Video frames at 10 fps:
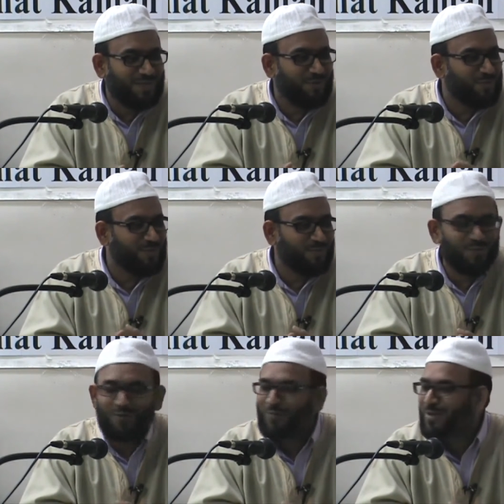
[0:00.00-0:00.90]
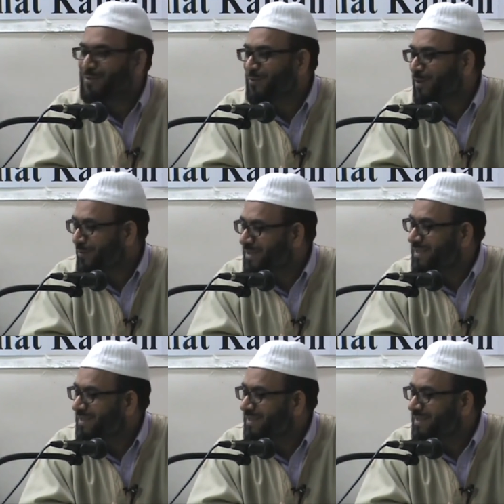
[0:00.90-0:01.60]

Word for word: But how many people know what surah was